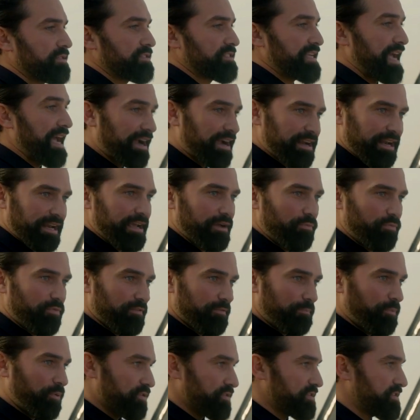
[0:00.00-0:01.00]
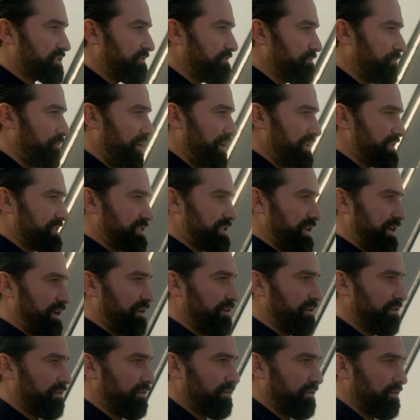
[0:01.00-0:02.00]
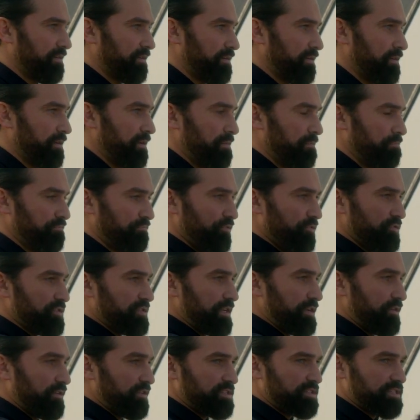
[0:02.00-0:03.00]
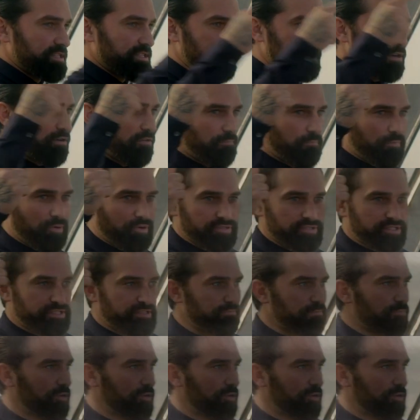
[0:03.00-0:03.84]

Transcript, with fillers: Tackle it with a positive mindset. Brutally honest yourself, positive